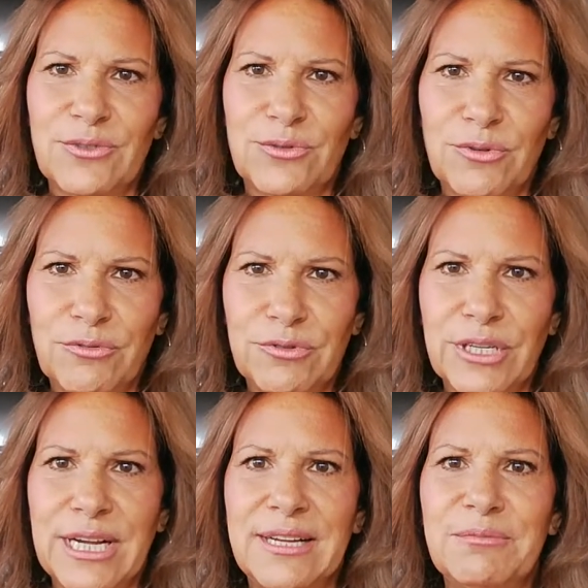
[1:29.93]
to
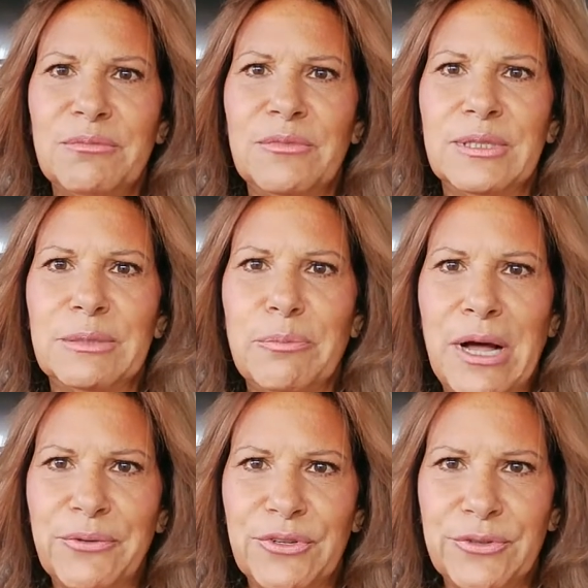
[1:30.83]
overcome the
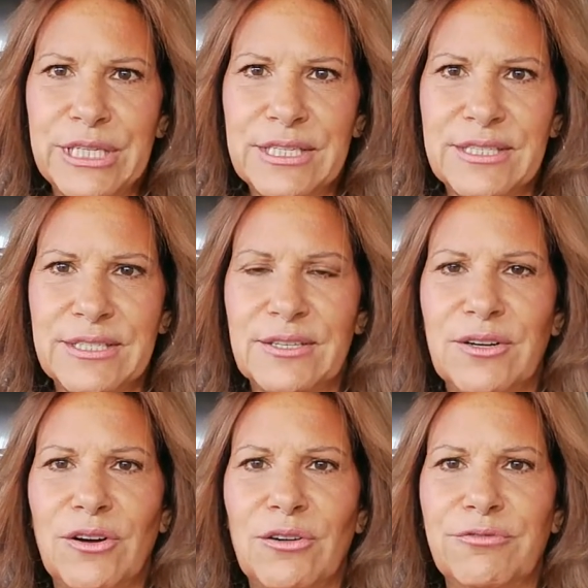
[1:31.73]
boundaries
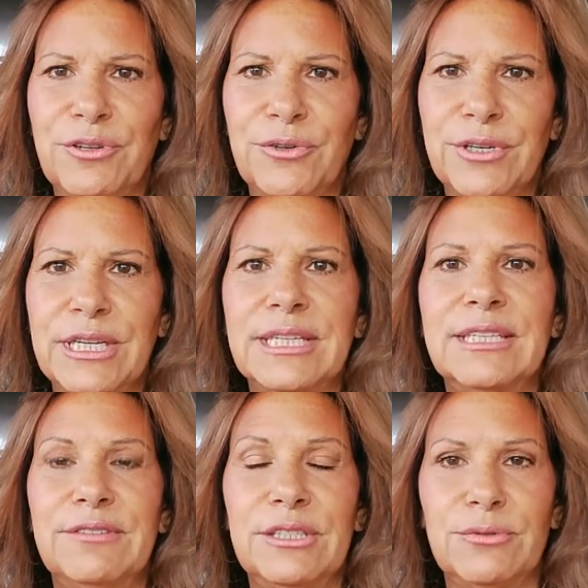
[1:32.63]
of your
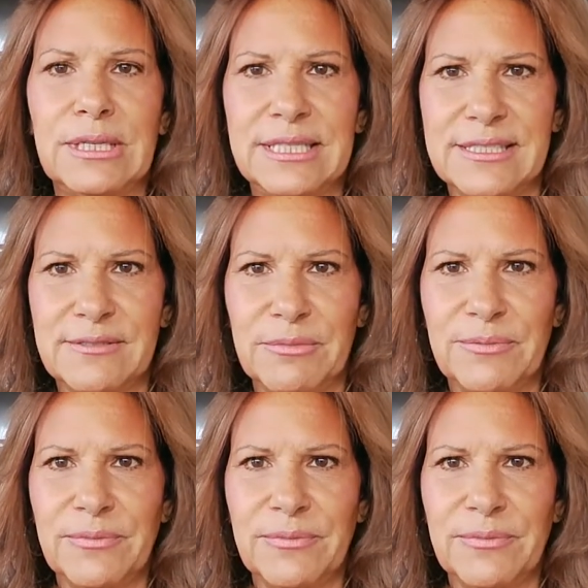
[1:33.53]
individualism.